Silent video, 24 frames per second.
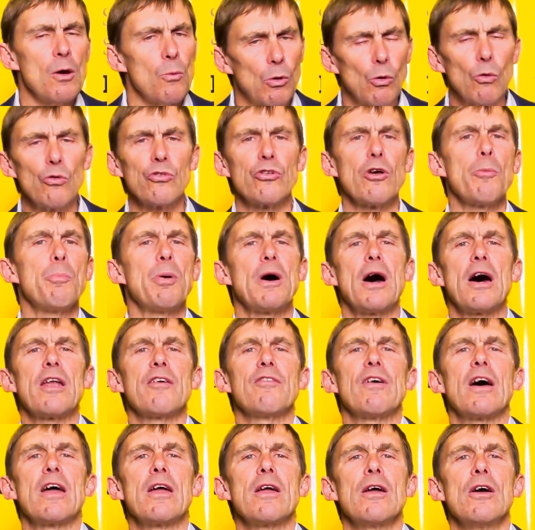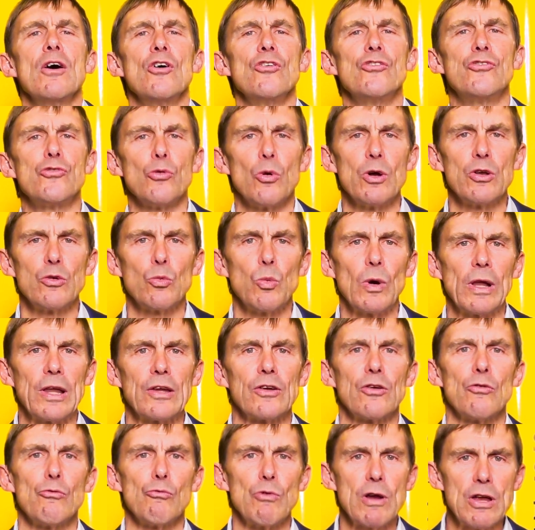We're also part of a joint
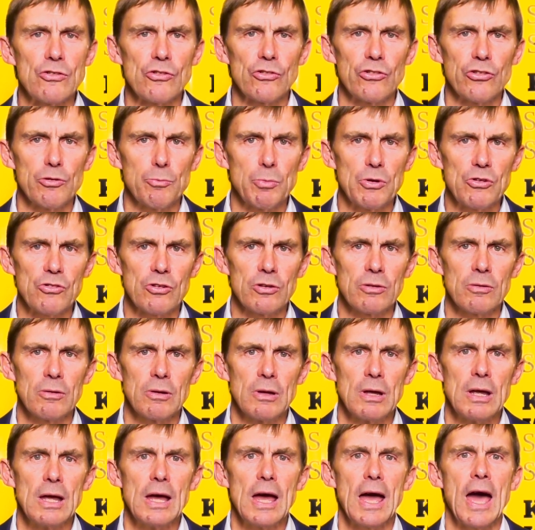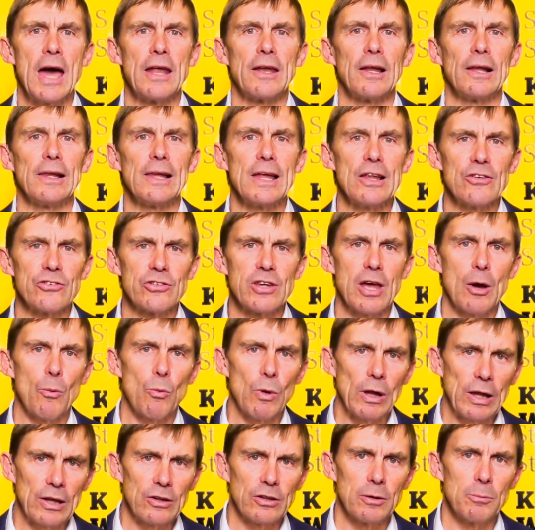Wellington Region submission and a Let's Get
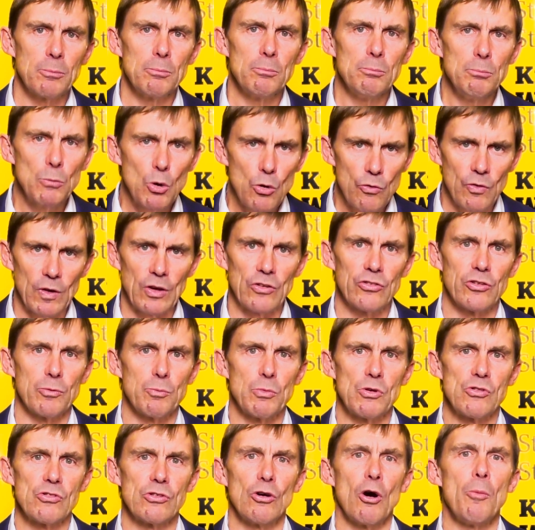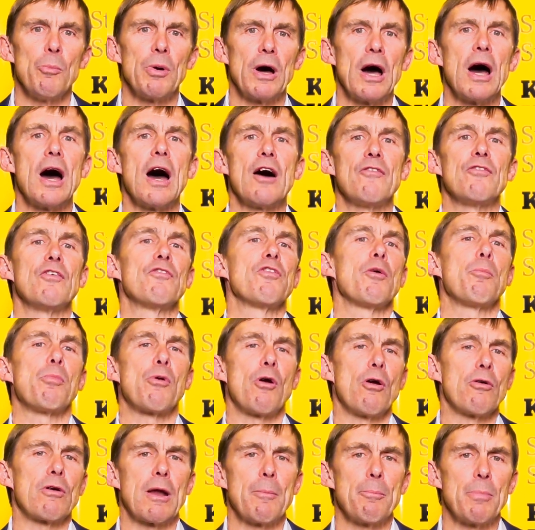Wellington Moving submission on behalf of the
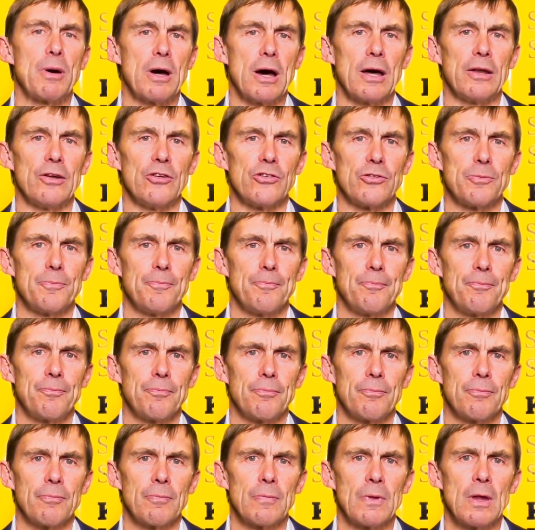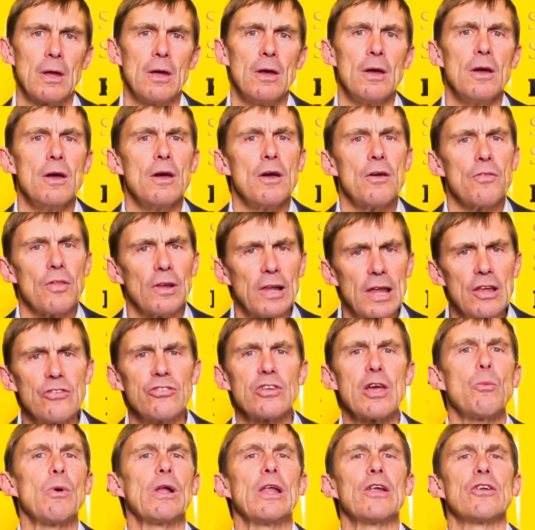program partners. The Let's
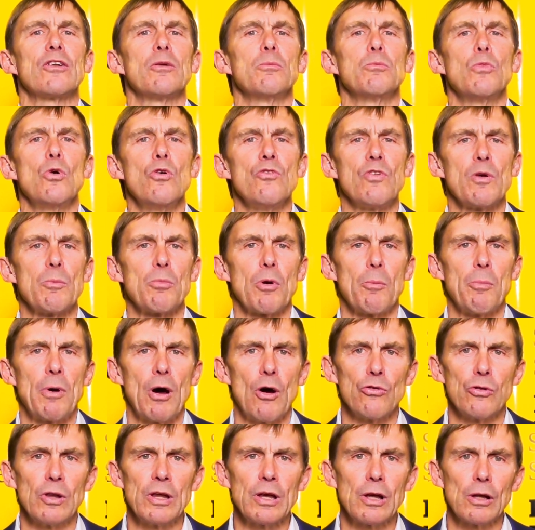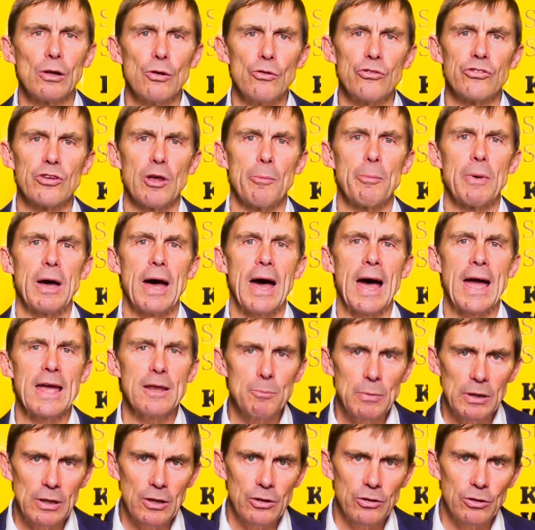Get Wellington Moving proposal includes some $8
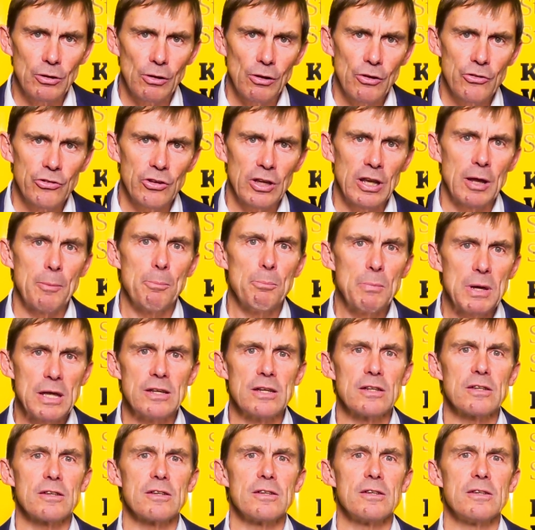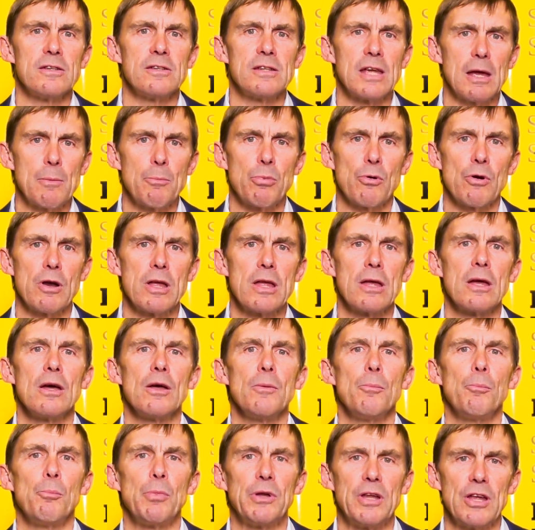million in immediate temporary
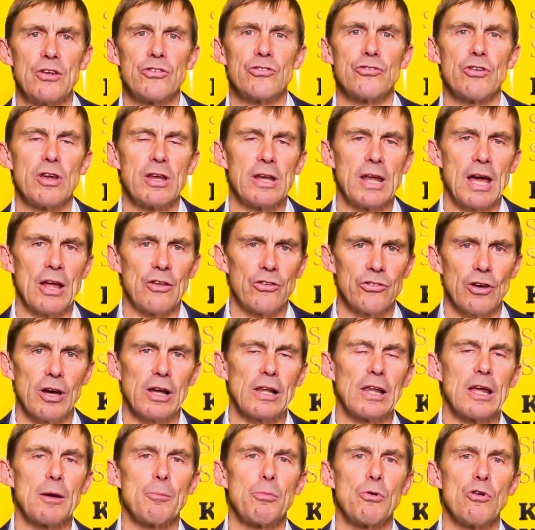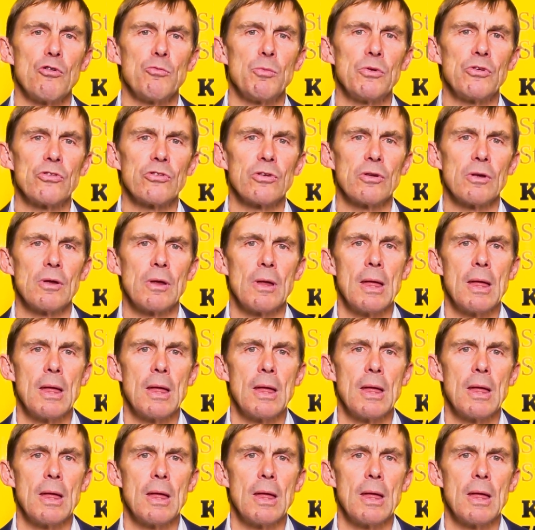pedestrian and cycling improvements,